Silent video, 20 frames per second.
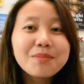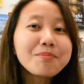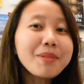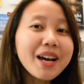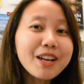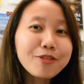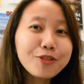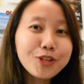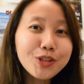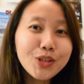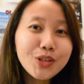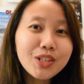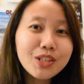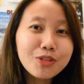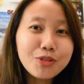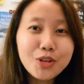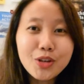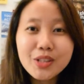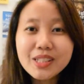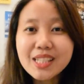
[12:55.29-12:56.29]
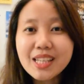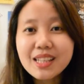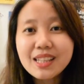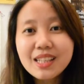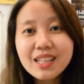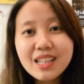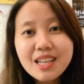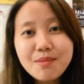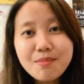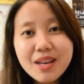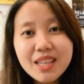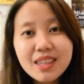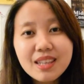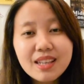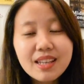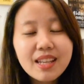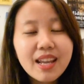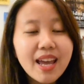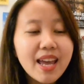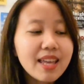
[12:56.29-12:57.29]
but I followed the Rose and Lily
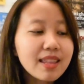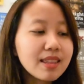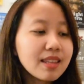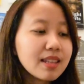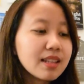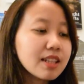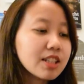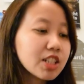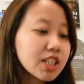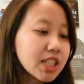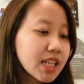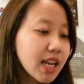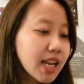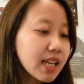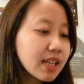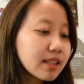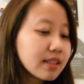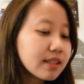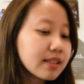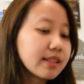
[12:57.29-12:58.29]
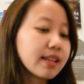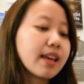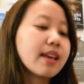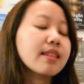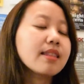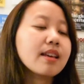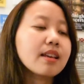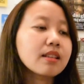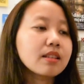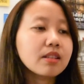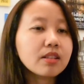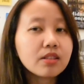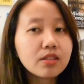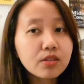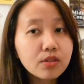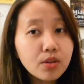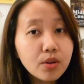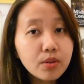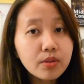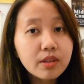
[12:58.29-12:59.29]
method and did the chains and then
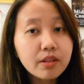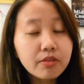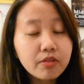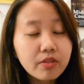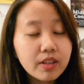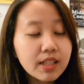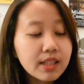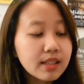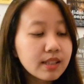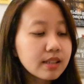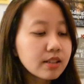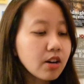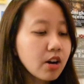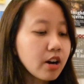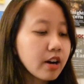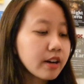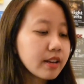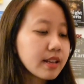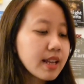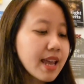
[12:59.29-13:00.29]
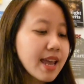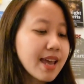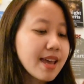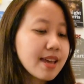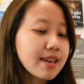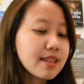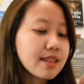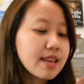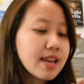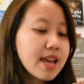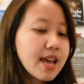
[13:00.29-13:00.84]
sewed the fins on, and